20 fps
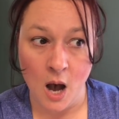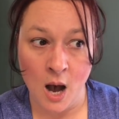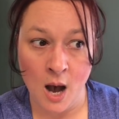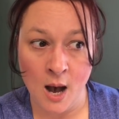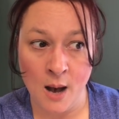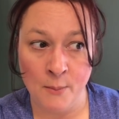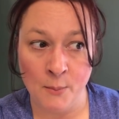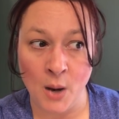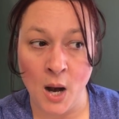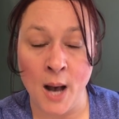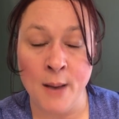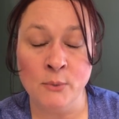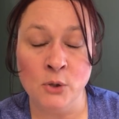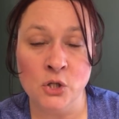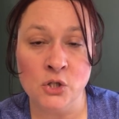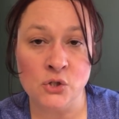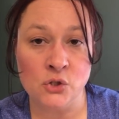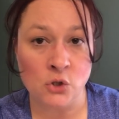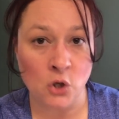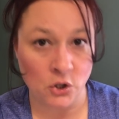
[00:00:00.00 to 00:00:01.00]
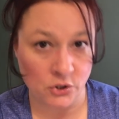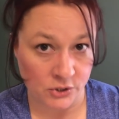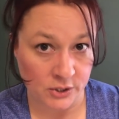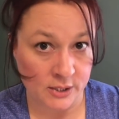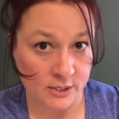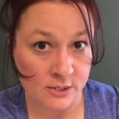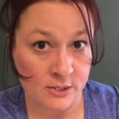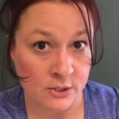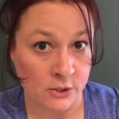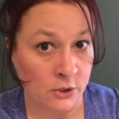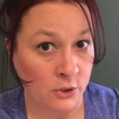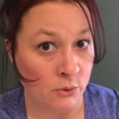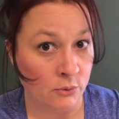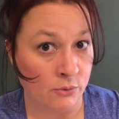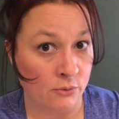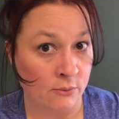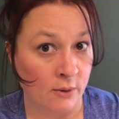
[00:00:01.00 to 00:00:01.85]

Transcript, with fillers: um, I'm gonna start to consider you a